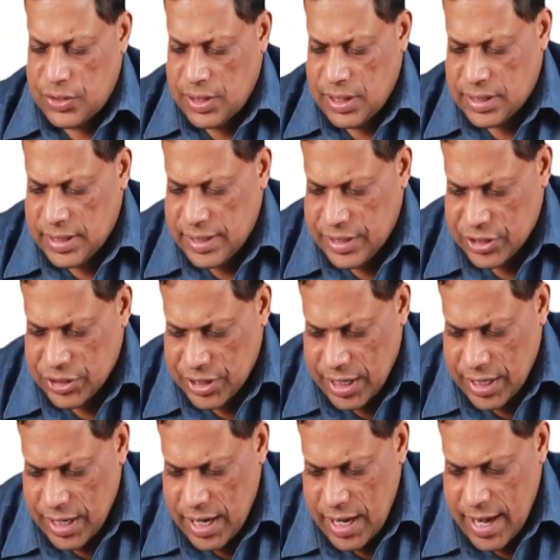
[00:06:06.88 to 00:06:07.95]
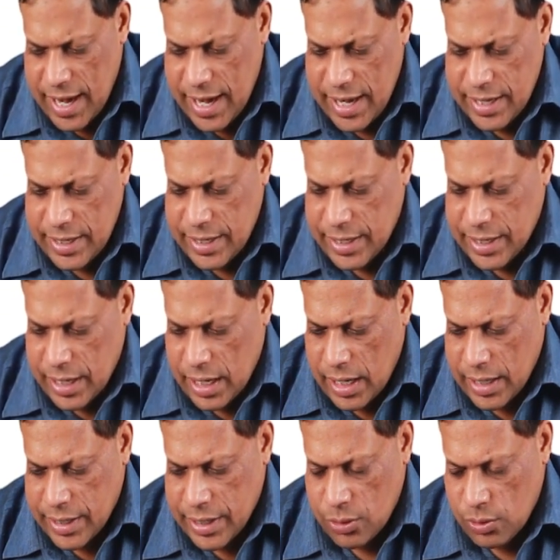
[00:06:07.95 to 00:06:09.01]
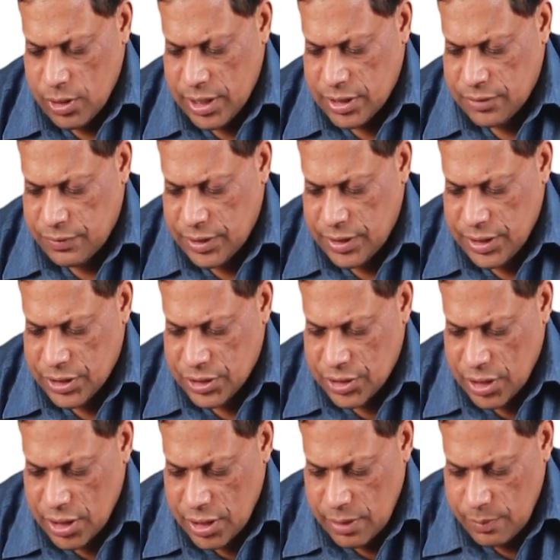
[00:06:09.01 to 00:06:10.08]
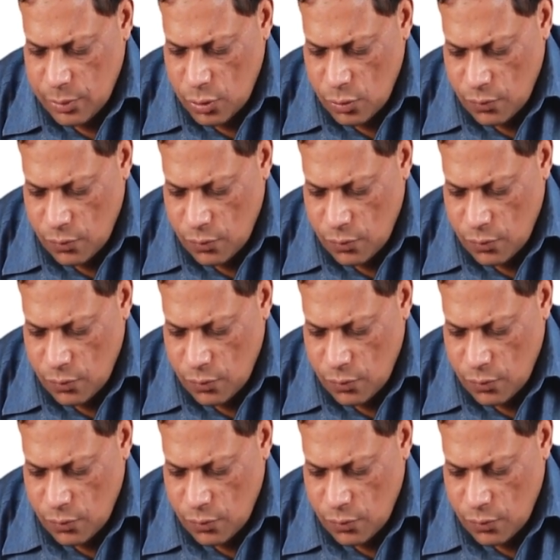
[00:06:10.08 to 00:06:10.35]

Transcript: This sternal end, it articulates with the sternum